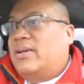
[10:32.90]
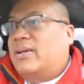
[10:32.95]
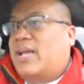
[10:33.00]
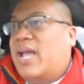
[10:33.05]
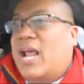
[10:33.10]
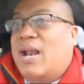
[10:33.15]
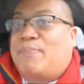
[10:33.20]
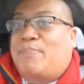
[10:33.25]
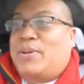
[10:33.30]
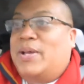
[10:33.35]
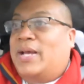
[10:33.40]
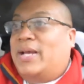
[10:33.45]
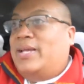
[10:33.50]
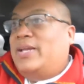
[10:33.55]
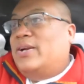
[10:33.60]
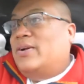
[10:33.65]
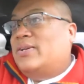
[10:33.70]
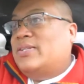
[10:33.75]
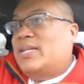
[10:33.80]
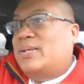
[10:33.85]
I gotta,
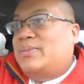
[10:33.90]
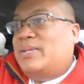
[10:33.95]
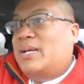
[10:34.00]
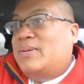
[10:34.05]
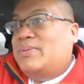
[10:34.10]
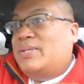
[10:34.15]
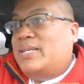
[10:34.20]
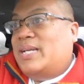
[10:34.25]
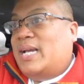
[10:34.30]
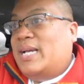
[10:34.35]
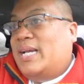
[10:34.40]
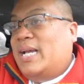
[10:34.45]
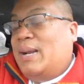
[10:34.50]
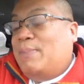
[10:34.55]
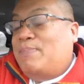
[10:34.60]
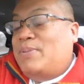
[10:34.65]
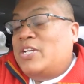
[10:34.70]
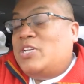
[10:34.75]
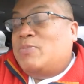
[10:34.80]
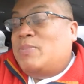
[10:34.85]
you know, sometimes I
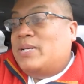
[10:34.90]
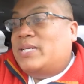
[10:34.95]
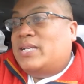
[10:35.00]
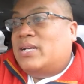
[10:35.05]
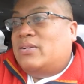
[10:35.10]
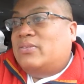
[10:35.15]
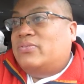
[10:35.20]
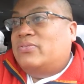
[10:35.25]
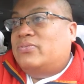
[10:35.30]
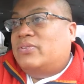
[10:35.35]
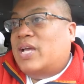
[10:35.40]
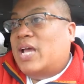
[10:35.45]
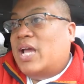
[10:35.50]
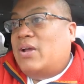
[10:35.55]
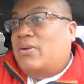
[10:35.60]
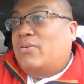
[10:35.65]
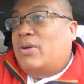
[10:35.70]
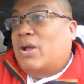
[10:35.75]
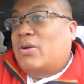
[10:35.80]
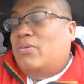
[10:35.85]
gotta pinch myself.
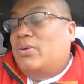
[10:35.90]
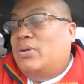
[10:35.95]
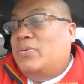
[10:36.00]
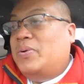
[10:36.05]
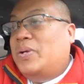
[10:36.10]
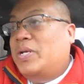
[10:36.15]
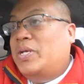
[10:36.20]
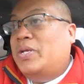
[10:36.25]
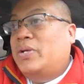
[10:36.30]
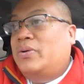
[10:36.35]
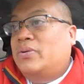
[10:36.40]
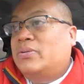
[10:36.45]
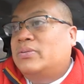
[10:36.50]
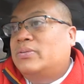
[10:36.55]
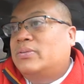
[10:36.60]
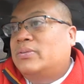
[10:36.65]
I, I really, really do.